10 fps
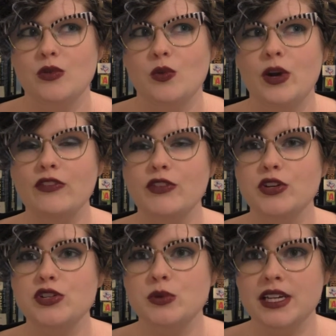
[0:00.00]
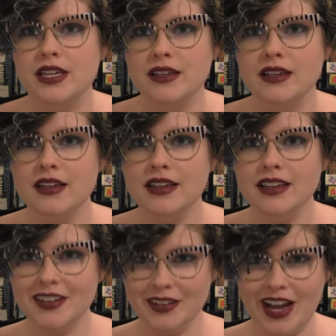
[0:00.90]
whatever you're doing,
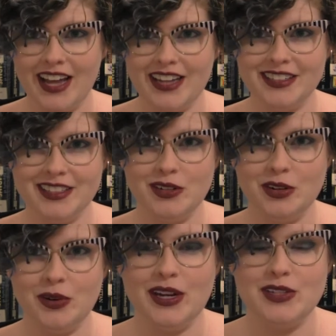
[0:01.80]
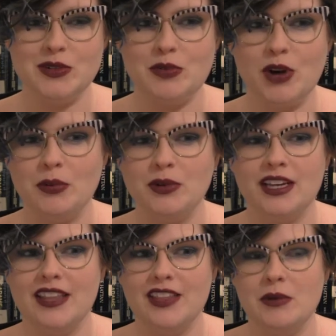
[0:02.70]
you don't know how to do it
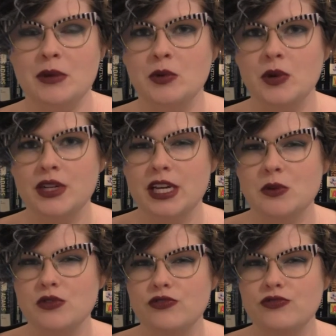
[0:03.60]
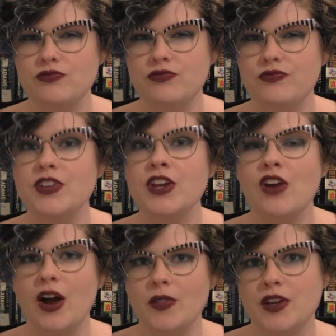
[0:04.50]
properly, and that people one day will
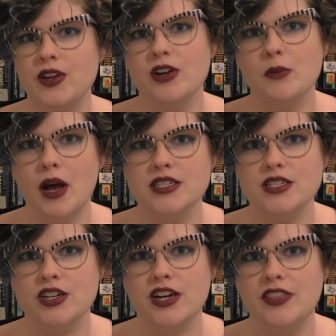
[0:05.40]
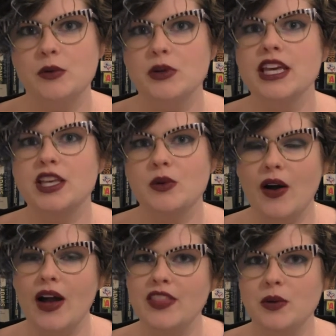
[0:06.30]
figure out that you're an imposter and they will kick you
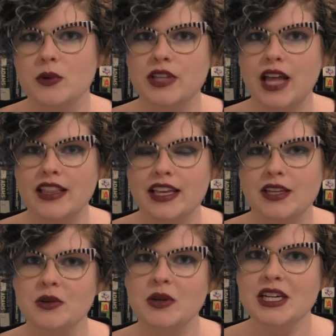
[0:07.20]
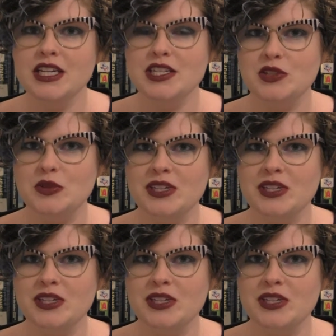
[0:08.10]
out and they will not let you do